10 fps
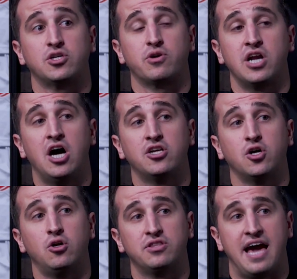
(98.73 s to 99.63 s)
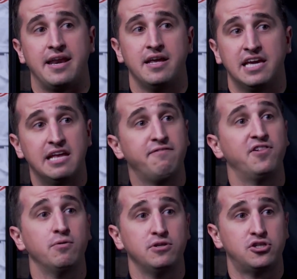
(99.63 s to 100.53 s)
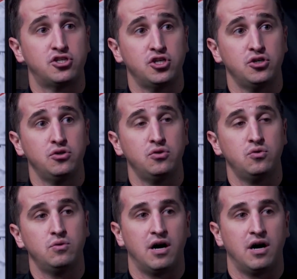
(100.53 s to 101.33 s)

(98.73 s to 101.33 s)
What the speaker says: there an adult that influenced you?